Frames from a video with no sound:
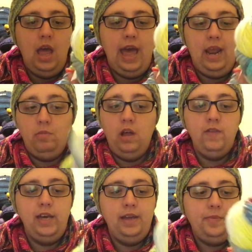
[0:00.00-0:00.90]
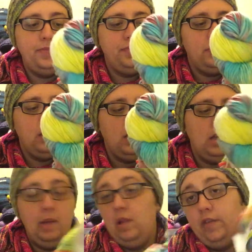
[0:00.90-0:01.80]
and I'm loving it.
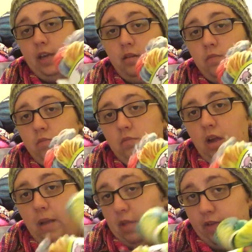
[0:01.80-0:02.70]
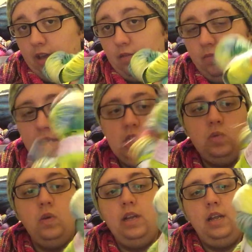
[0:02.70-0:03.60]
I'm loving it. I'm loving it.
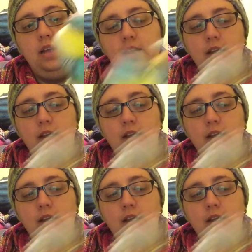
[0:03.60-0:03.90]
This one,